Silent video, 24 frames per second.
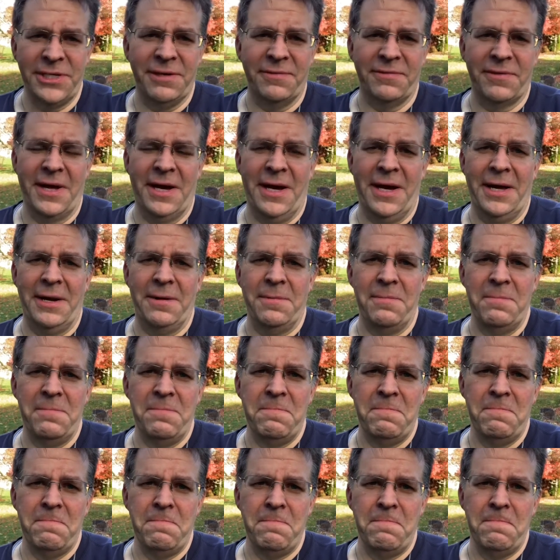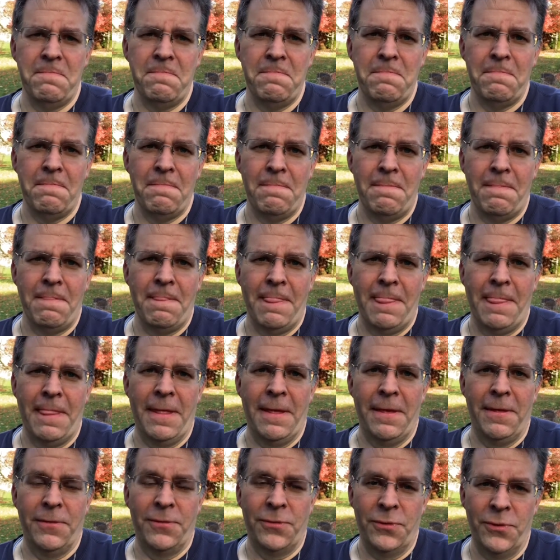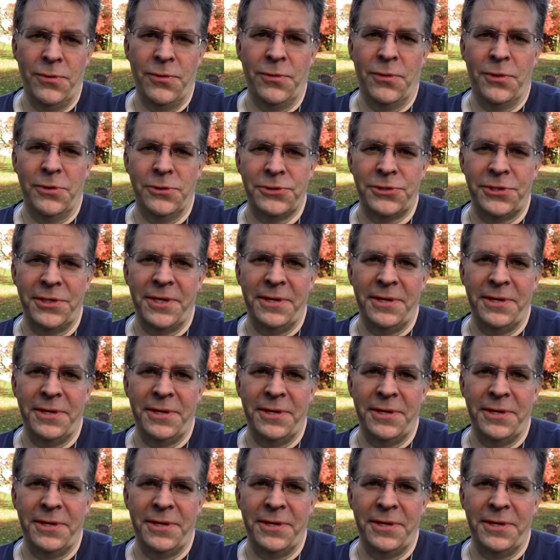God through the Rosary.